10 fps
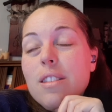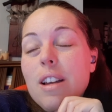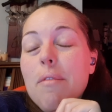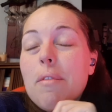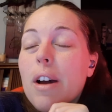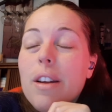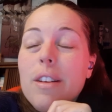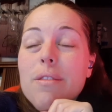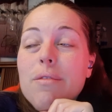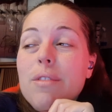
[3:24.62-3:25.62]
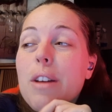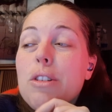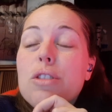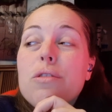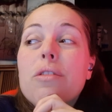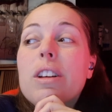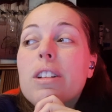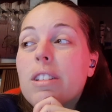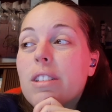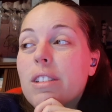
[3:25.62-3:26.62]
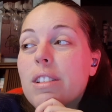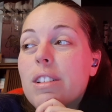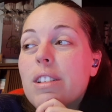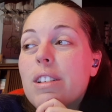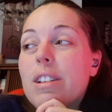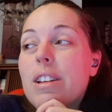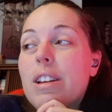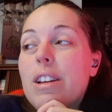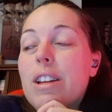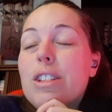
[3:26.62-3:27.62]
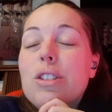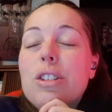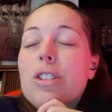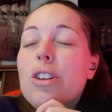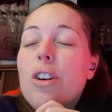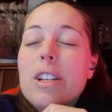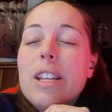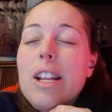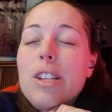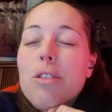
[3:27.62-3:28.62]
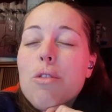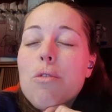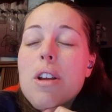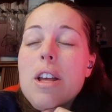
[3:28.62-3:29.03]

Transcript: I just feel it's just hard to get through.